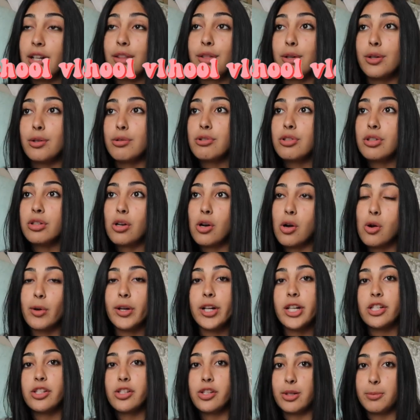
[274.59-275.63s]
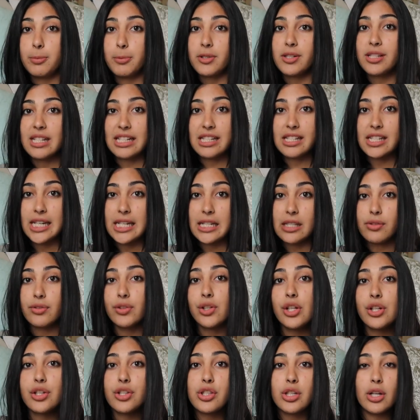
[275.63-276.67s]
Those are always super
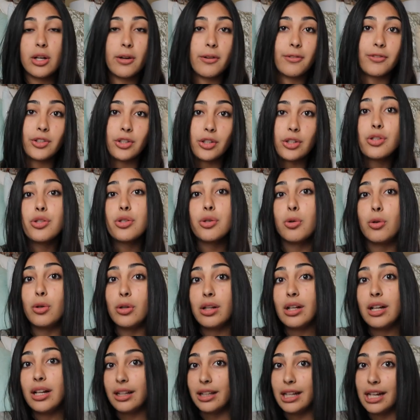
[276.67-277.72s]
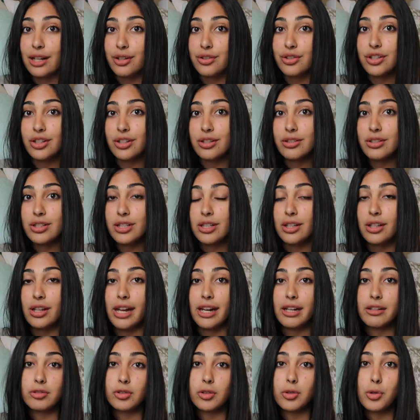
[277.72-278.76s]
successful, so if your school allows you to
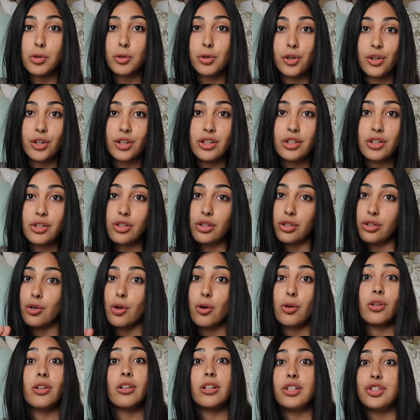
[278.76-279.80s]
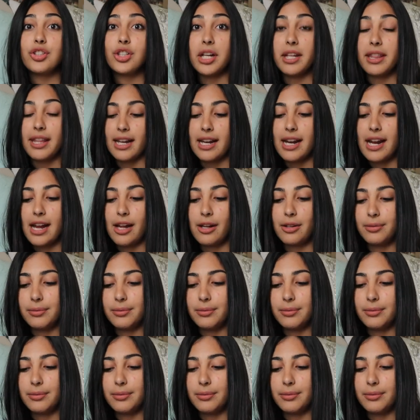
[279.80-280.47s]
like record, you should totally try that out.